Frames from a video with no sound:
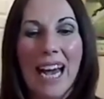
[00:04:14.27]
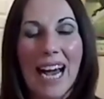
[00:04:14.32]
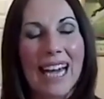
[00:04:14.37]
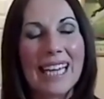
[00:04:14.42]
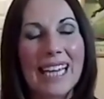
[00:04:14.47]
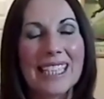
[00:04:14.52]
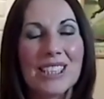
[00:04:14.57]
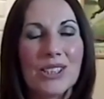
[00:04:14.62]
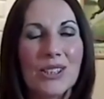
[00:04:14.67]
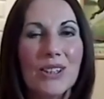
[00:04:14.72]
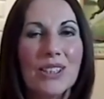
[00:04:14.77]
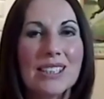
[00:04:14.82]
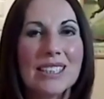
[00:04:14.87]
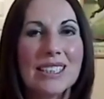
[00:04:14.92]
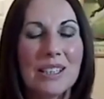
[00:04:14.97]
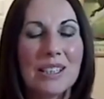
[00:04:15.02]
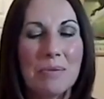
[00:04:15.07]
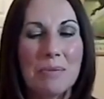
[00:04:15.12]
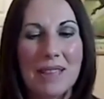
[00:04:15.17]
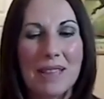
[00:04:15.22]
And it's got
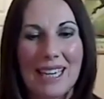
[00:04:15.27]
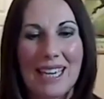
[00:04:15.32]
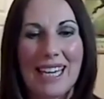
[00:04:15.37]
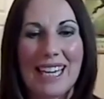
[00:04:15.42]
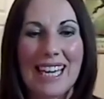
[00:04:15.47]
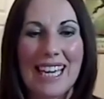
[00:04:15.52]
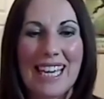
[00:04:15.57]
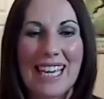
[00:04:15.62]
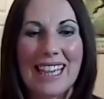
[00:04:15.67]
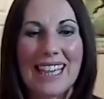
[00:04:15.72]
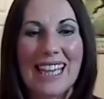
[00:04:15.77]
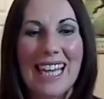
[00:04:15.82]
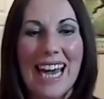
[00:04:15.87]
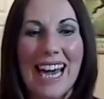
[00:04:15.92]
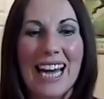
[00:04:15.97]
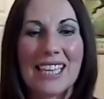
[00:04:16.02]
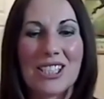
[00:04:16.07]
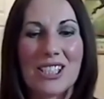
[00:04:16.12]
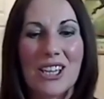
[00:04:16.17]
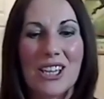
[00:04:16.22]
something in
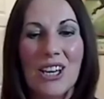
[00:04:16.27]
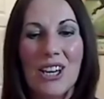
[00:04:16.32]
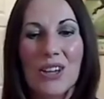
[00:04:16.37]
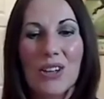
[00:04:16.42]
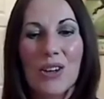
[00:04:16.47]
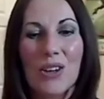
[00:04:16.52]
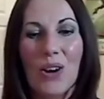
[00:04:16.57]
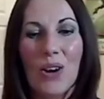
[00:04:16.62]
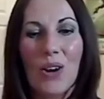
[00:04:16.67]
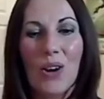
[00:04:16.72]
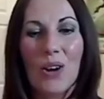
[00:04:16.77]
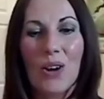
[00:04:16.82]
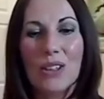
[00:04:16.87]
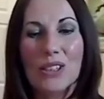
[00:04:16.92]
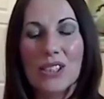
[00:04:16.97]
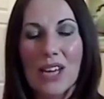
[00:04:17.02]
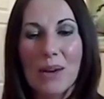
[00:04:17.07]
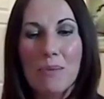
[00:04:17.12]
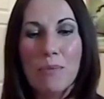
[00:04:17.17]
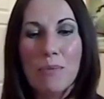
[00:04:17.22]
that
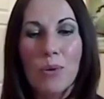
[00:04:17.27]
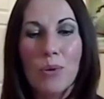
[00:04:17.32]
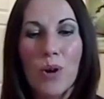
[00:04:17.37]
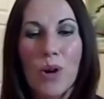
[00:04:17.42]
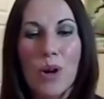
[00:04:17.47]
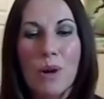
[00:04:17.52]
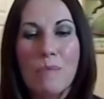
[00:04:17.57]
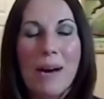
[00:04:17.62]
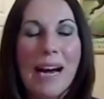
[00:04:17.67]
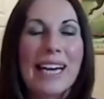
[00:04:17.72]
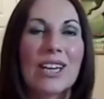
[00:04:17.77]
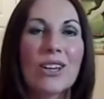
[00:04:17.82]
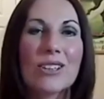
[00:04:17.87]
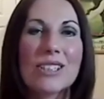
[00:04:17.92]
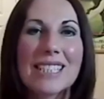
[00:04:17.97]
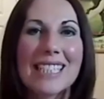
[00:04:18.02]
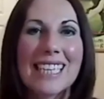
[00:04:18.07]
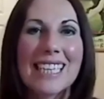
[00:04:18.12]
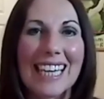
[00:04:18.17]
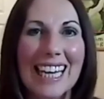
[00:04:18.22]
called
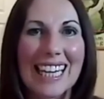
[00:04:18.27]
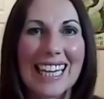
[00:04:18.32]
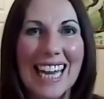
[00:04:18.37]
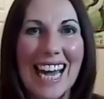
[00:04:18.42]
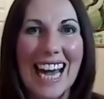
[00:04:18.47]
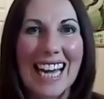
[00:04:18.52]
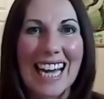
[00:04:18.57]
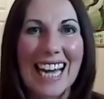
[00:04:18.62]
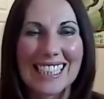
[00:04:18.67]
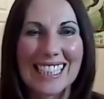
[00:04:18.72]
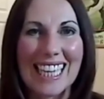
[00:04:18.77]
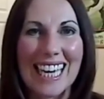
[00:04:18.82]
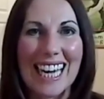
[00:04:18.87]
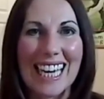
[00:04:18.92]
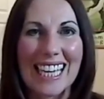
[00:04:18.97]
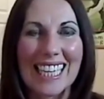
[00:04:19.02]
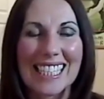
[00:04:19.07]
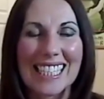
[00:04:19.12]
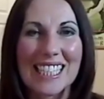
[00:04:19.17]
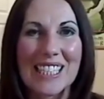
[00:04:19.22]
probiotic
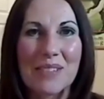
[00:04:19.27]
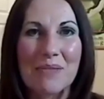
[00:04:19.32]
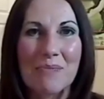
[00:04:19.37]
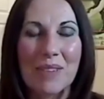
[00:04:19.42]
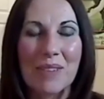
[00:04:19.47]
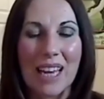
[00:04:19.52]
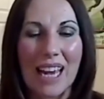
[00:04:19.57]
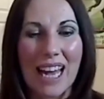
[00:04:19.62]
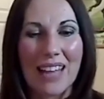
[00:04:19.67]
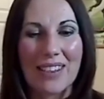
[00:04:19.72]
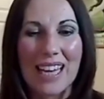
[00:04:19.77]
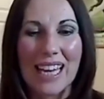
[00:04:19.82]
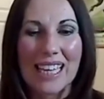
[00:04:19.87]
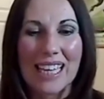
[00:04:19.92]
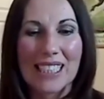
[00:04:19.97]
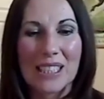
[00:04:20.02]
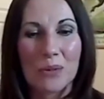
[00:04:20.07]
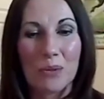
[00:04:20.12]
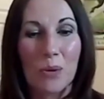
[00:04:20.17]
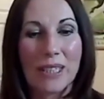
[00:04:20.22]
lysate. And
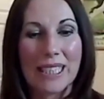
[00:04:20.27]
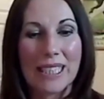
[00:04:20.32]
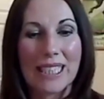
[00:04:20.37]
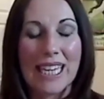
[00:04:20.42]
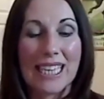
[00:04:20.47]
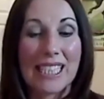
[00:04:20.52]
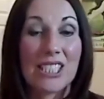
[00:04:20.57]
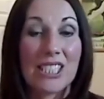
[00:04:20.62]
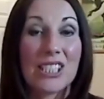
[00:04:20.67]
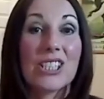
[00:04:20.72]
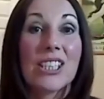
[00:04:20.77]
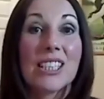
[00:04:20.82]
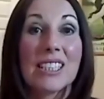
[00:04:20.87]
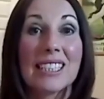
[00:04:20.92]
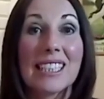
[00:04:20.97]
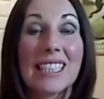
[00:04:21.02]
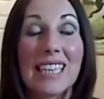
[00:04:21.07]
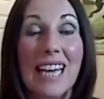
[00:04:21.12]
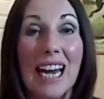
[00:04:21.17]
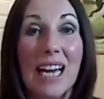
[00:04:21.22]
that's what it
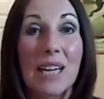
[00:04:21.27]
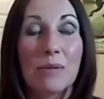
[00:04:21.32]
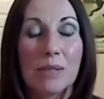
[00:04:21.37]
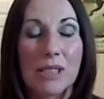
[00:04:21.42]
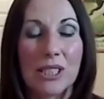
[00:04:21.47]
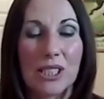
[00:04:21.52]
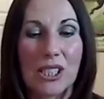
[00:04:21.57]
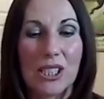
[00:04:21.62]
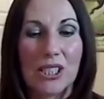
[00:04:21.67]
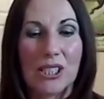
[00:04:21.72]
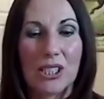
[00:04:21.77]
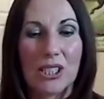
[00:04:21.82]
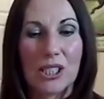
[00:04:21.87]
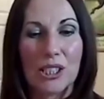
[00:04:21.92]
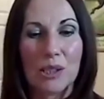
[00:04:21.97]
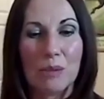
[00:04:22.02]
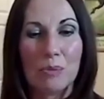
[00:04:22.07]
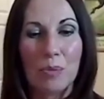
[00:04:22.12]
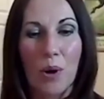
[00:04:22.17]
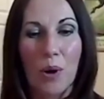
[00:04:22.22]
does. It helps to
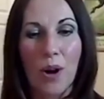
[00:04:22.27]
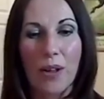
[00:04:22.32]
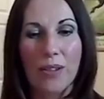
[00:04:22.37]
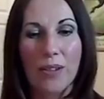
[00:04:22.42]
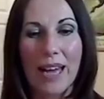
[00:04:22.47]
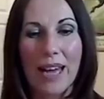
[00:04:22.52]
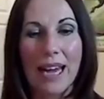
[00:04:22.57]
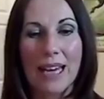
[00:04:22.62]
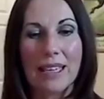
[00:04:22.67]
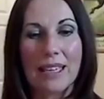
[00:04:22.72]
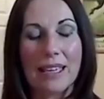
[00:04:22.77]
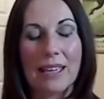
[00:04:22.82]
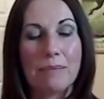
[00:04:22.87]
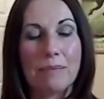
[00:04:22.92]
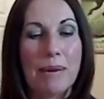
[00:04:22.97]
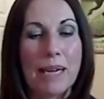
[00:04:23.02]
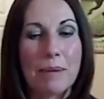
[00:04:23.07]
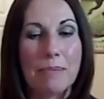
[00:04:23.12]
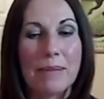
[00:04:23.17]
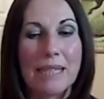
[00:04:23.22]
support that
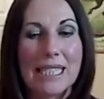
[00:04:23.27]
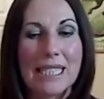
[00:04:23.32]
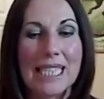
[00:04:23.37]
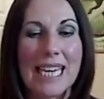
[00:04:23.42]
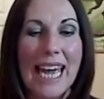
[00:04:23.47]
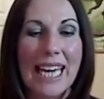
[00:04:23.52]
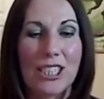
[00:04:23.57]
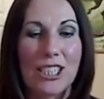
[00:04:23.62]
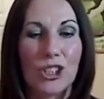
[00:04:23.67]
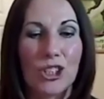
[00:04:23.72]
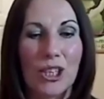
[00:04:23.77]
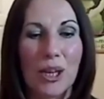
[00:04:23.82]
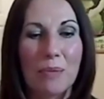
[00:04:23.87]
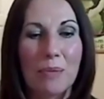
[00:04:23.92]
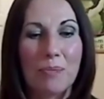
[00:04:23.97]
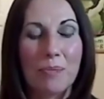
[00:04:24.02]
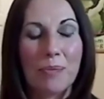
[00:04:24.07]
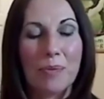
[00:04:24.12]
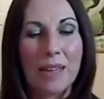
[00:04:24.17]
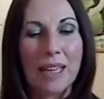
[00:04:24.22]

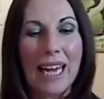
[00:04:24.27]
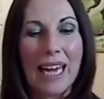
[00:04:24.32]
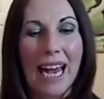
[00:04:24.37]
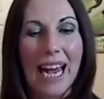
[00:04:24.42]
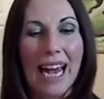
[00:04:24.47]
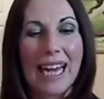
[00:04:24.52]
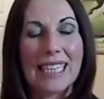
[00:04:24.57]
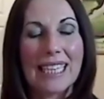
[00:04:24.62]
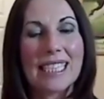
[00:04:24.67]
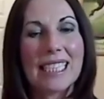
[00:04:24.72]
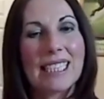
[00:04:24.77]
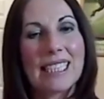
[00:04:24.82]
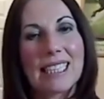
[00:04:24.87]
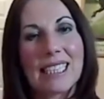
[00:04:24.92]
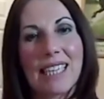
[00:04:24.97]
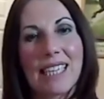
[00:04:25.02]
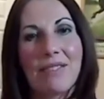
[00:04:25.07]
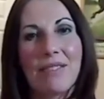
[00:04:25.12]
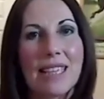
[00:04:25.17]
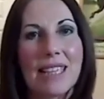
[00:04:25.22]
pigmentation, and it's
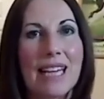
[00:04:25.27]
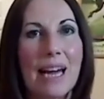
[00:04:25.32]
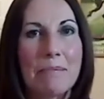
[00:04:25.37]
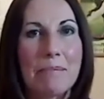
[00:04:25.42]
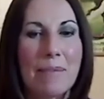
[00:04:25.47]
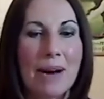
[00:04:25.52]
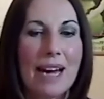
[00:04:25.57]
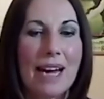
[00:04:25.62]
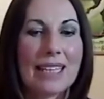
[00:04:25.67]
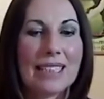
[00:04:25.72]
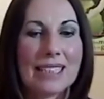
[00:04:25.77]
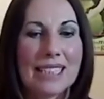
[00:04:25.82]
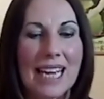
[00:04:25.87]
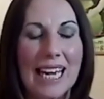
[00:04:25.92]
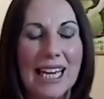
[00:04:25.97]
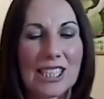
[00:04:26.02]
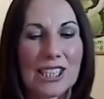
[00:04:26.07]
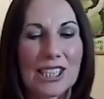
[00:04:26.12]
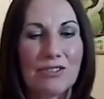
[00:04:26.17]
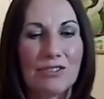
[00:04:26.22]
given that mild
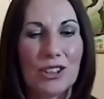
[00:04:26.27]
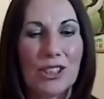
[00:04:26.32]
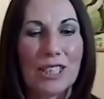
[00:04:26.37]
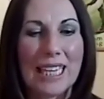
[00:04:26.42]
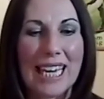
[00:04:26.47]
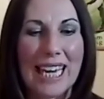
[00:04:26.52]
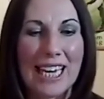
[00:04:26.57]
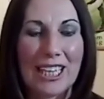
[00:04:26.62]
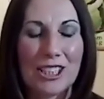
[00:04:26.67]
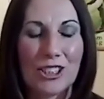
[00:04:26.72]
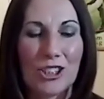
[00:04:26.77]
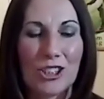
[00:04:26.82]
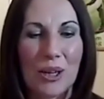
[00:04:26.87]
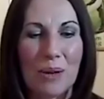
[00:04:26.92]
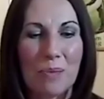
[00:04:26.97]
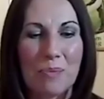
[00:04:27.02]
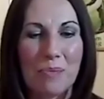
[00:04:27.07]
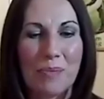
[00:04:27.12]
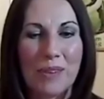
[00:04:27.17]
exfoliation.